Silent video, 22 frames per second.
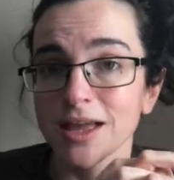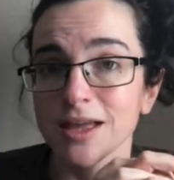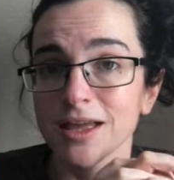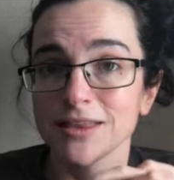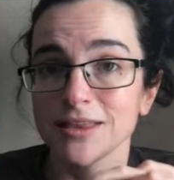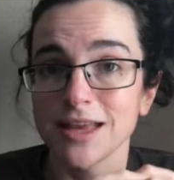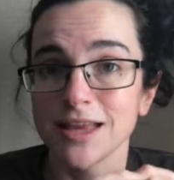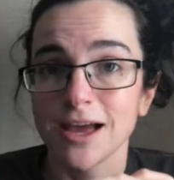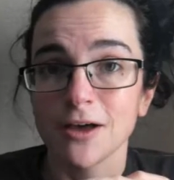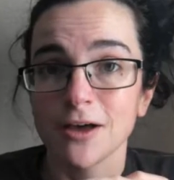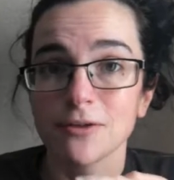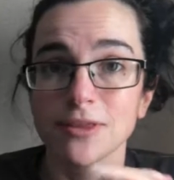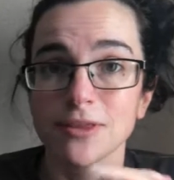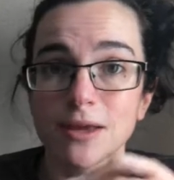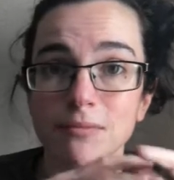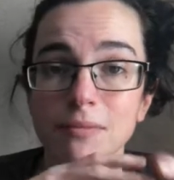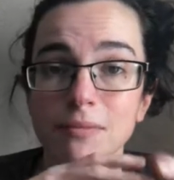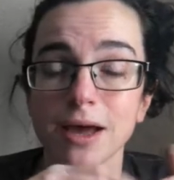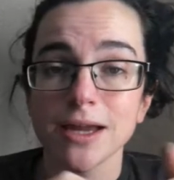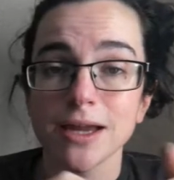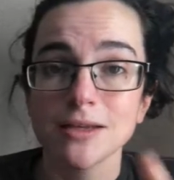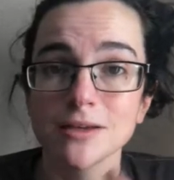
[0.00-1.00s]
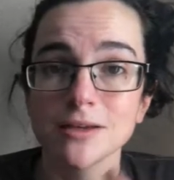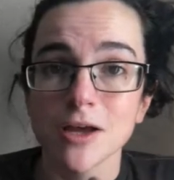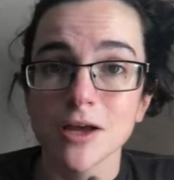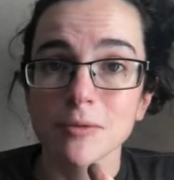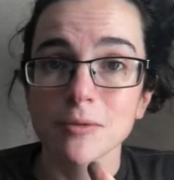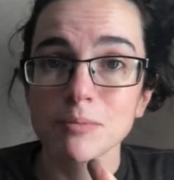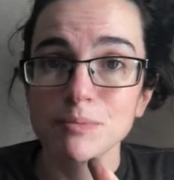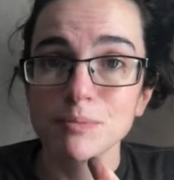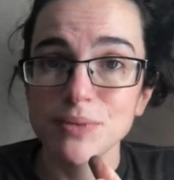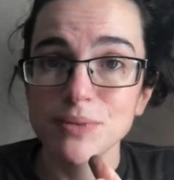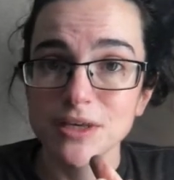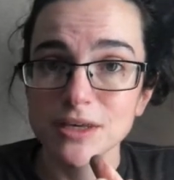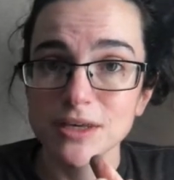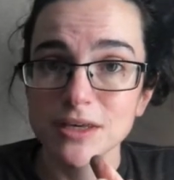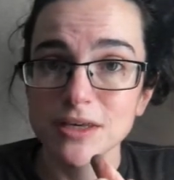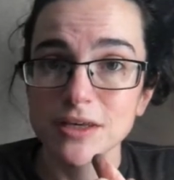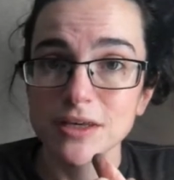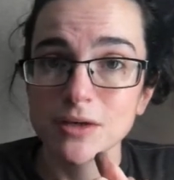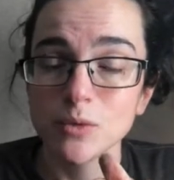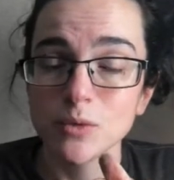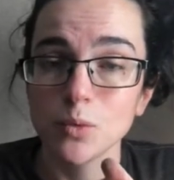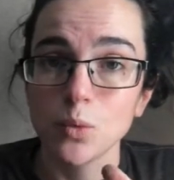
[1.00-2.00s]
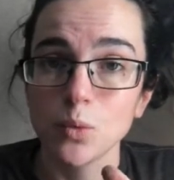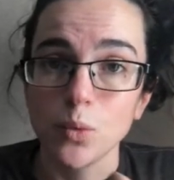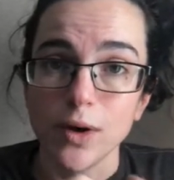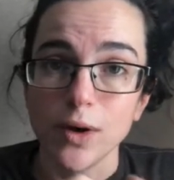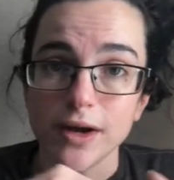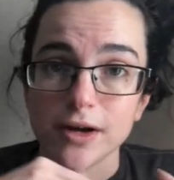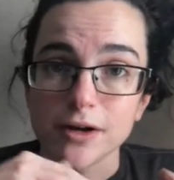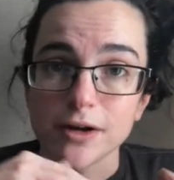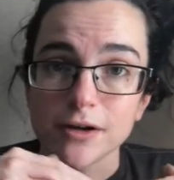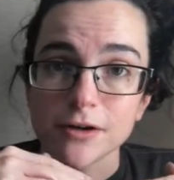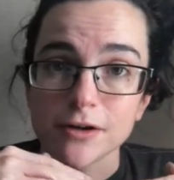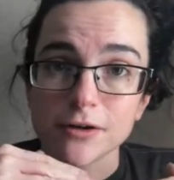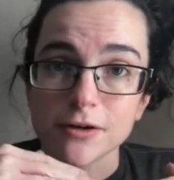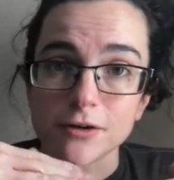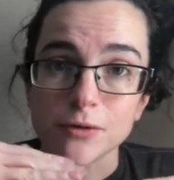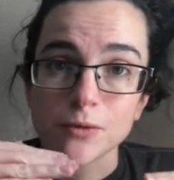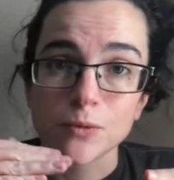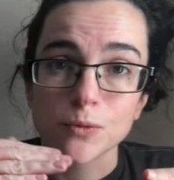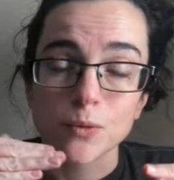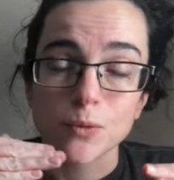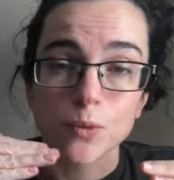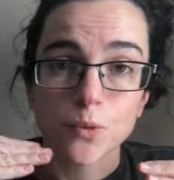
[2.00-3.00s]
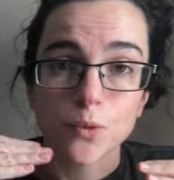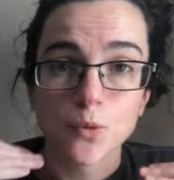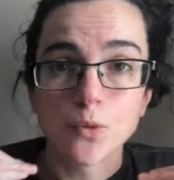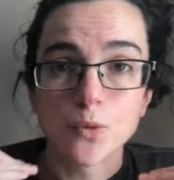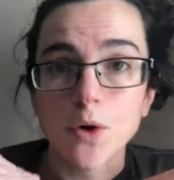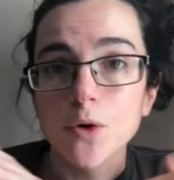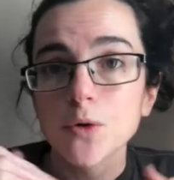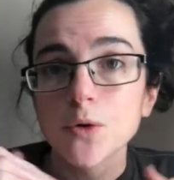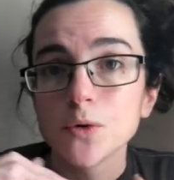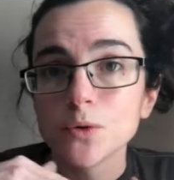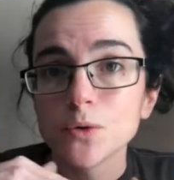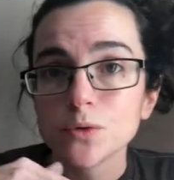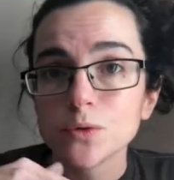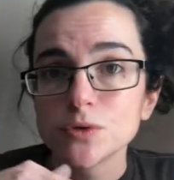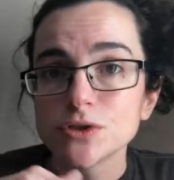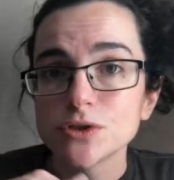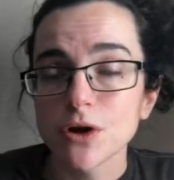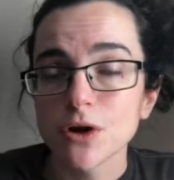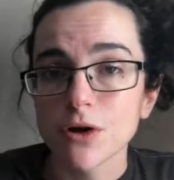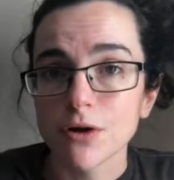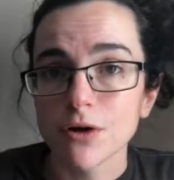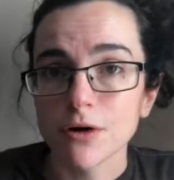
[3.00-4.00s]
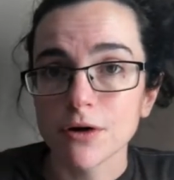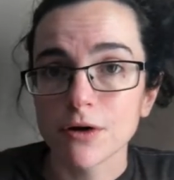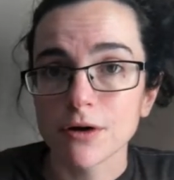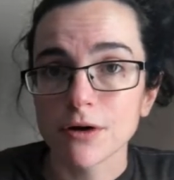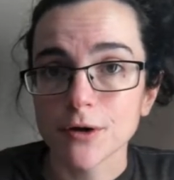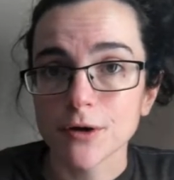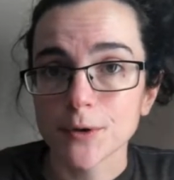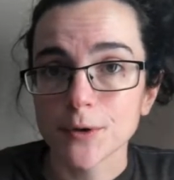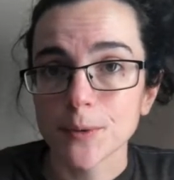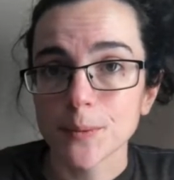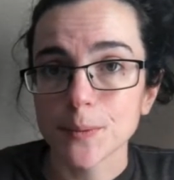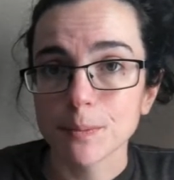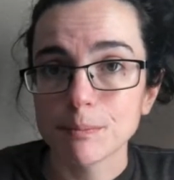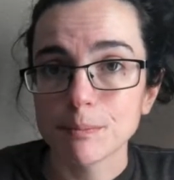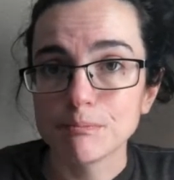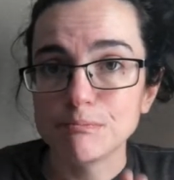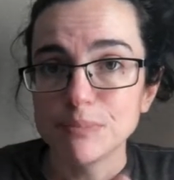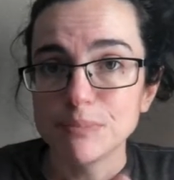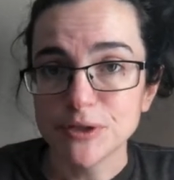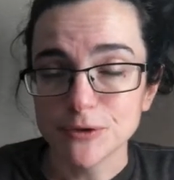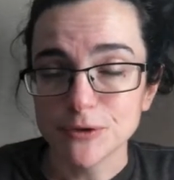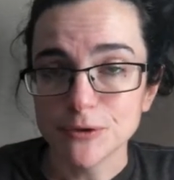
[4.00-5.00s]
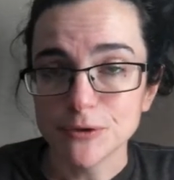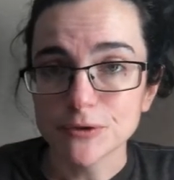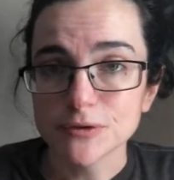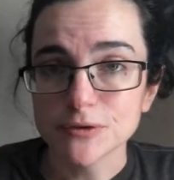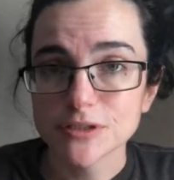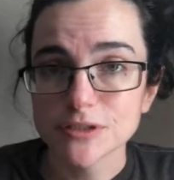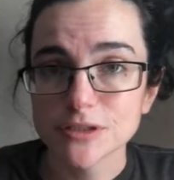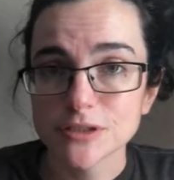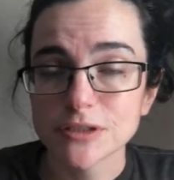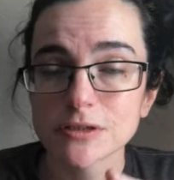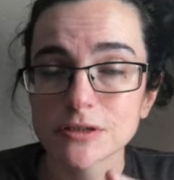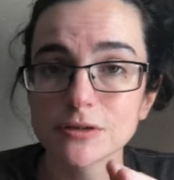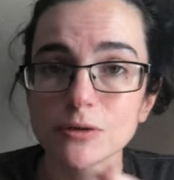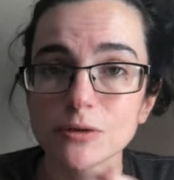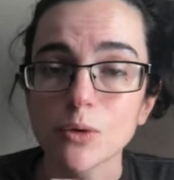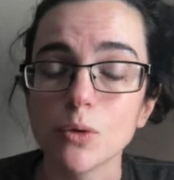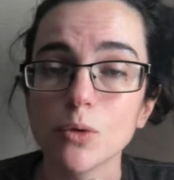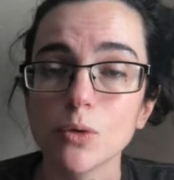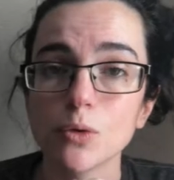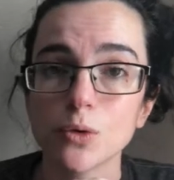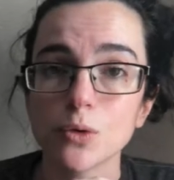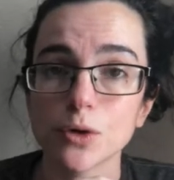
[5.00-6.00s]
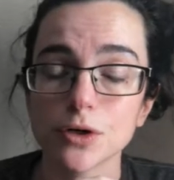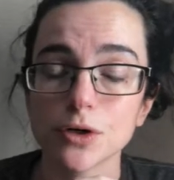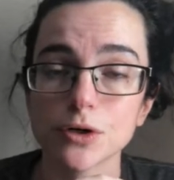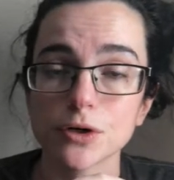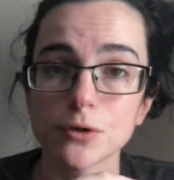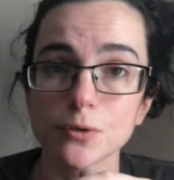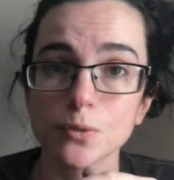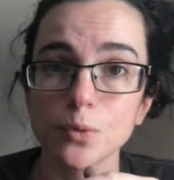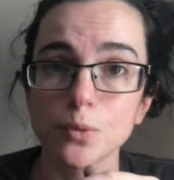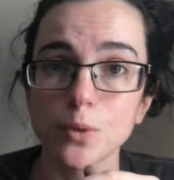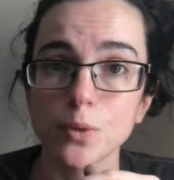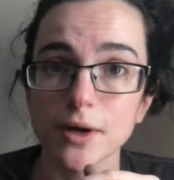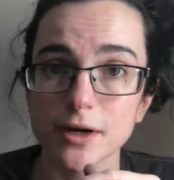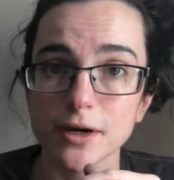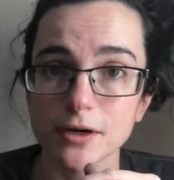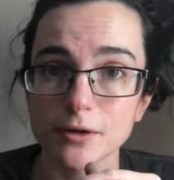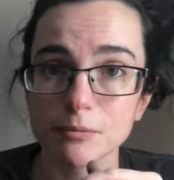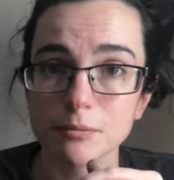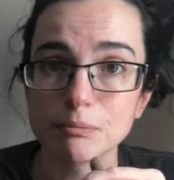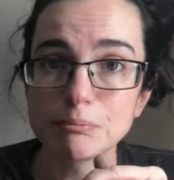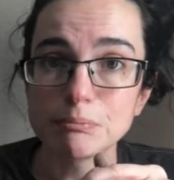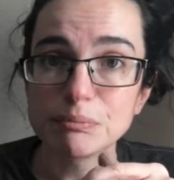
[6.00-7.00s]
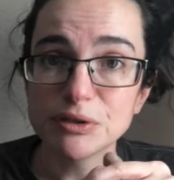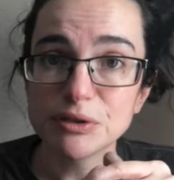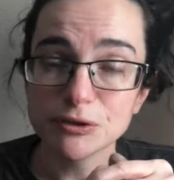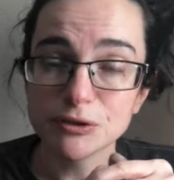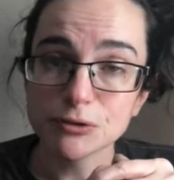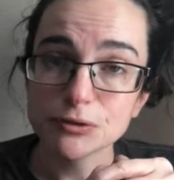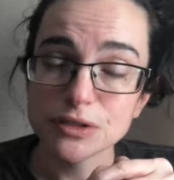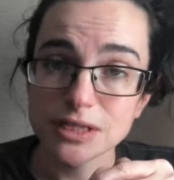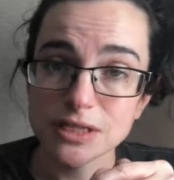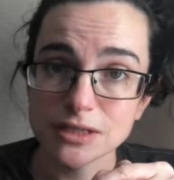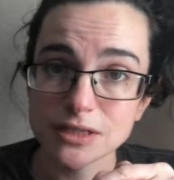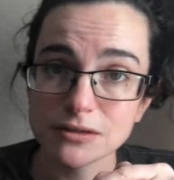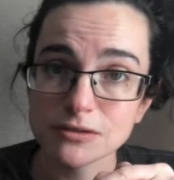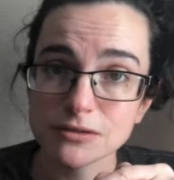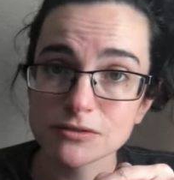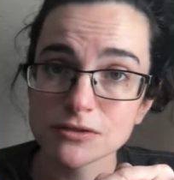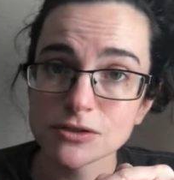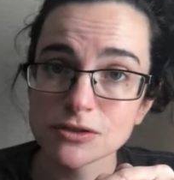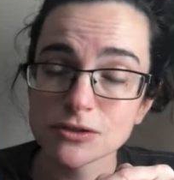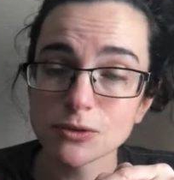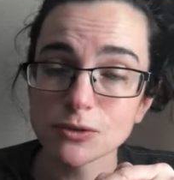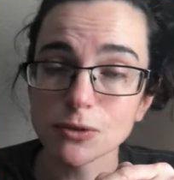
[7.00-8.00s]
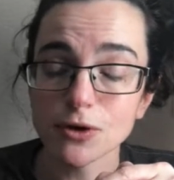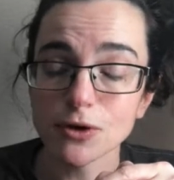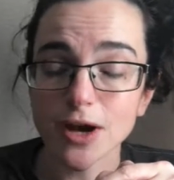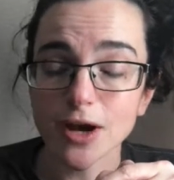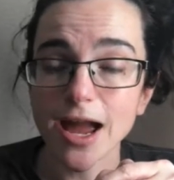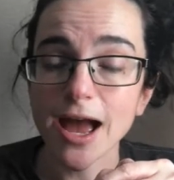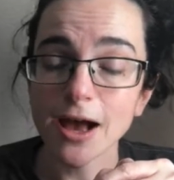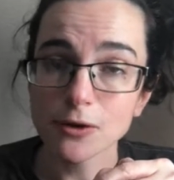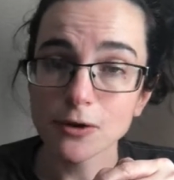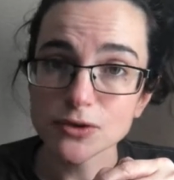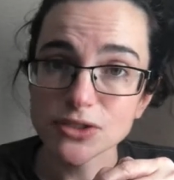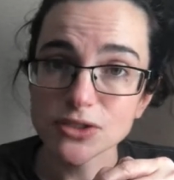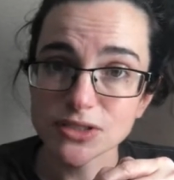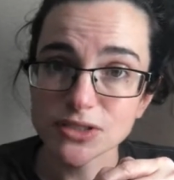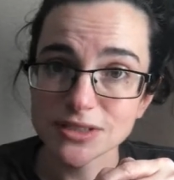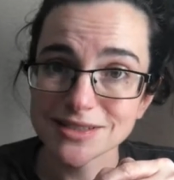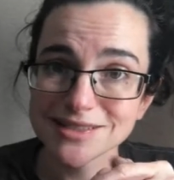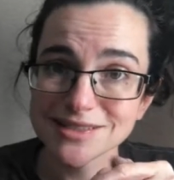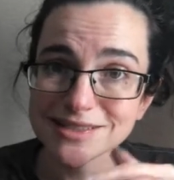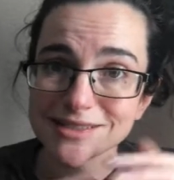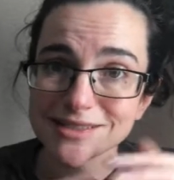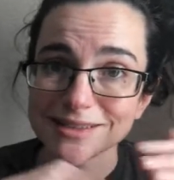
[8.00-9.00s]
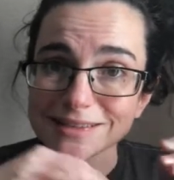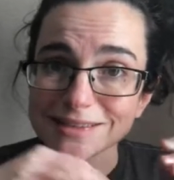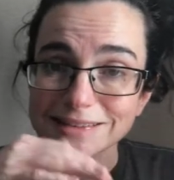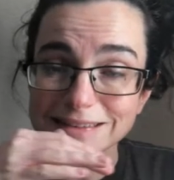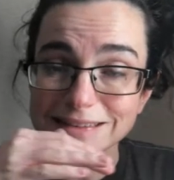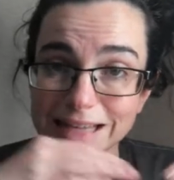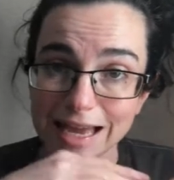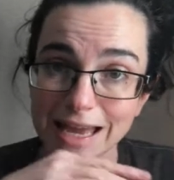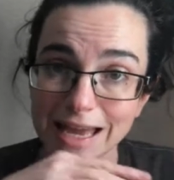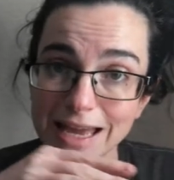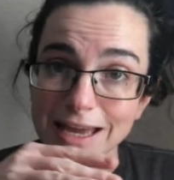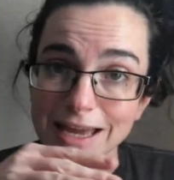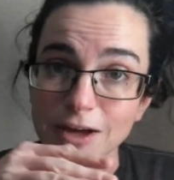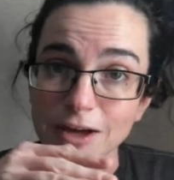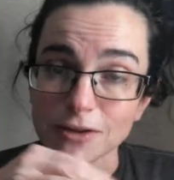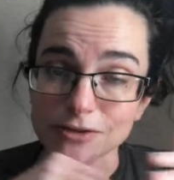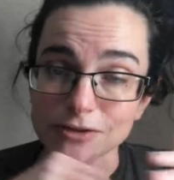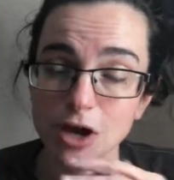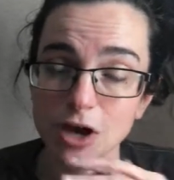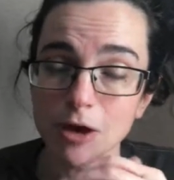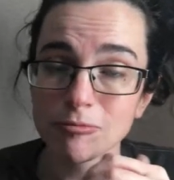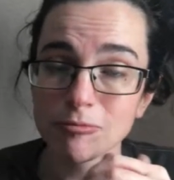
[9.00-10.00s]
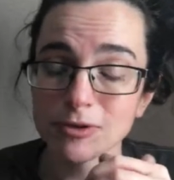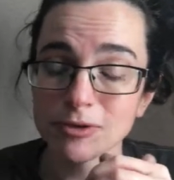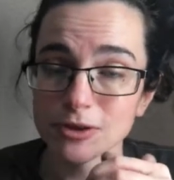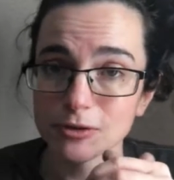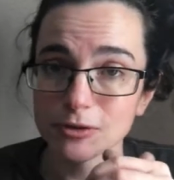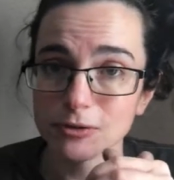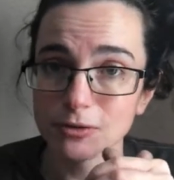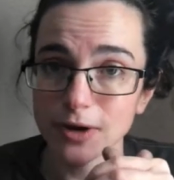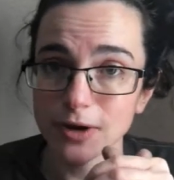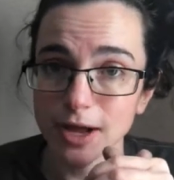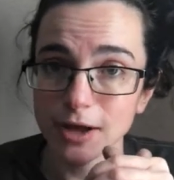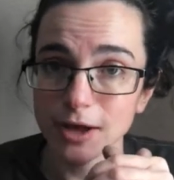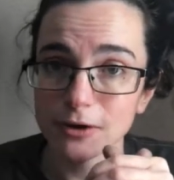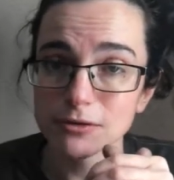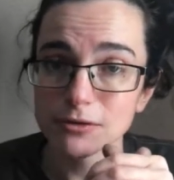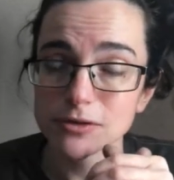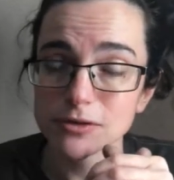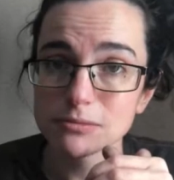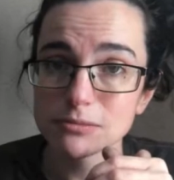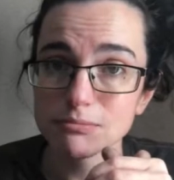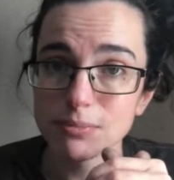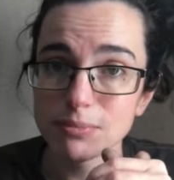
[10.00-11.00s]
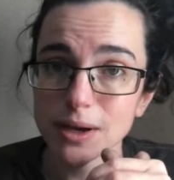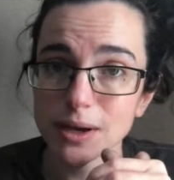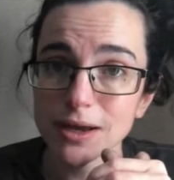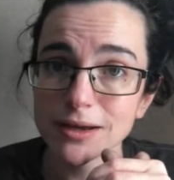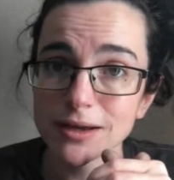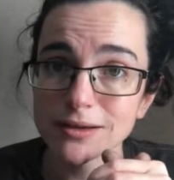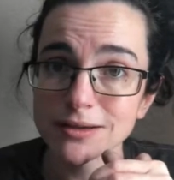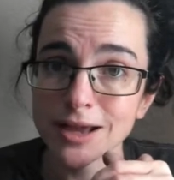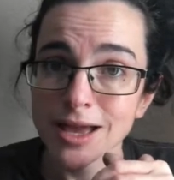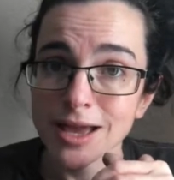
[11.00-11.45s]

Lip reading: Now, they might not be where roads are built or where buildings or houses lay on top of the grounds, but